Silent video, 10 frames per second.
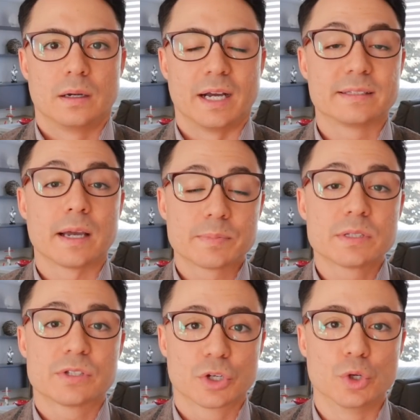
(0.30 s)
I typed
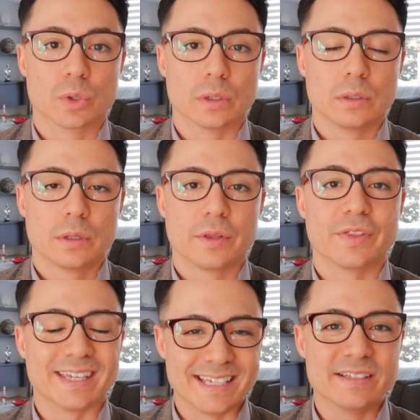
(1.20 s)
into Google
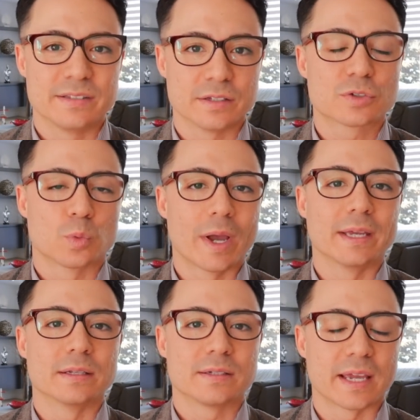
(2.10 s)
the easiest
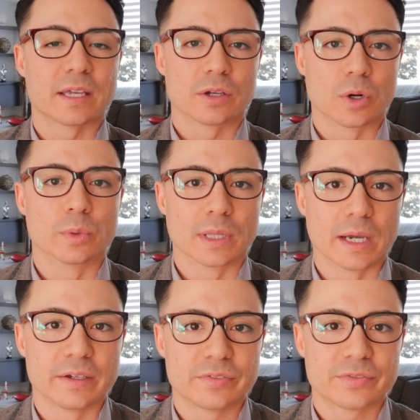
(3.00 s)
way to take your own
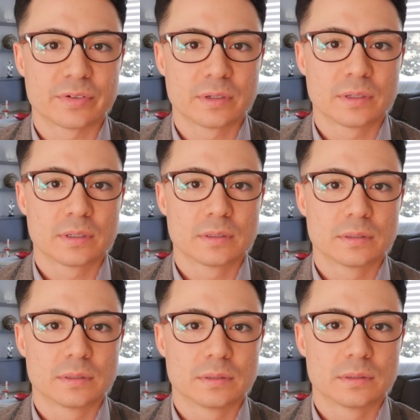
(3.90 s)
life.
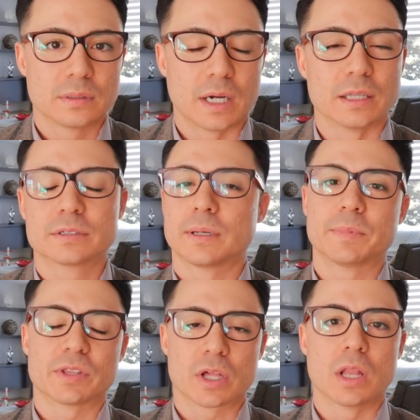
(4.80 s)
I looked up
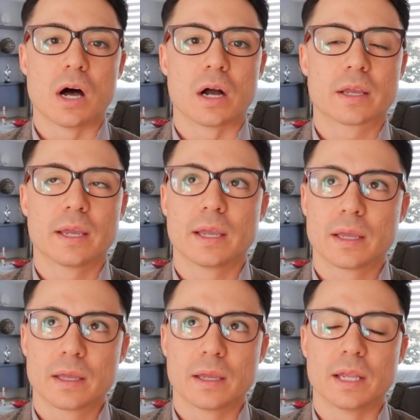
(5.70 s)
at the clock
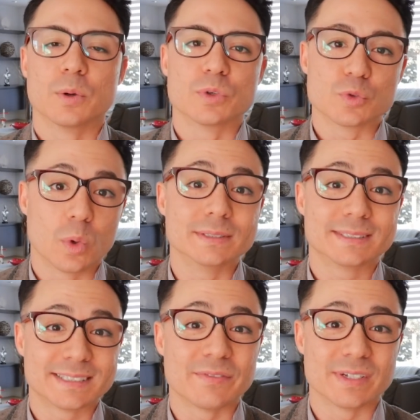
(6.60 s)
and it was
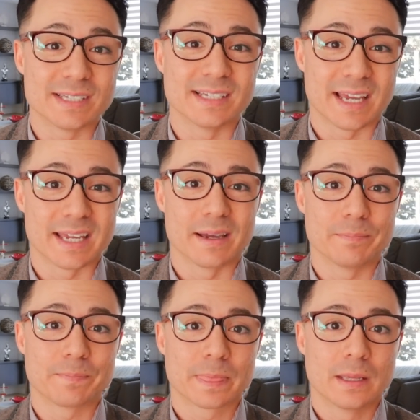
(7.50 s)
1:17
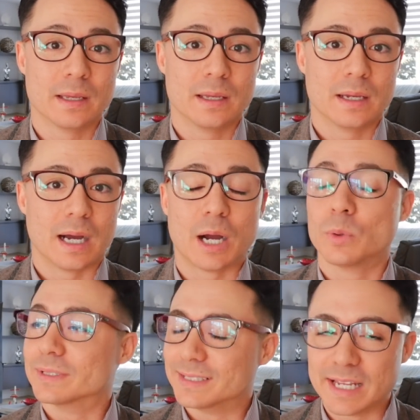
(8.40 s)
a.m. I
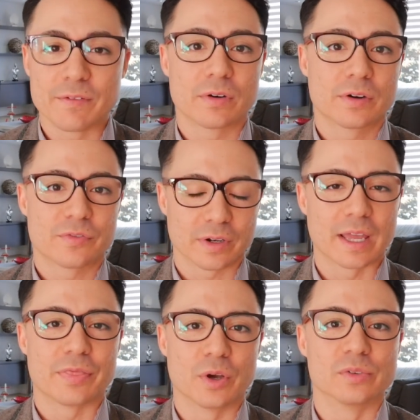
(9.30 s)
will never
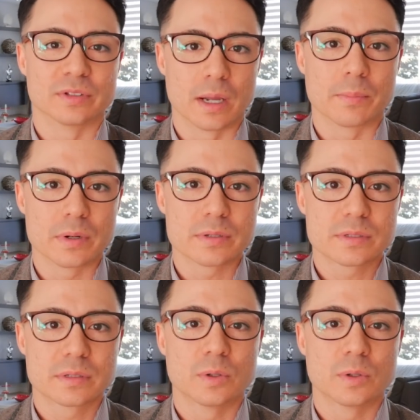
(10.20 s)
forget those numbers.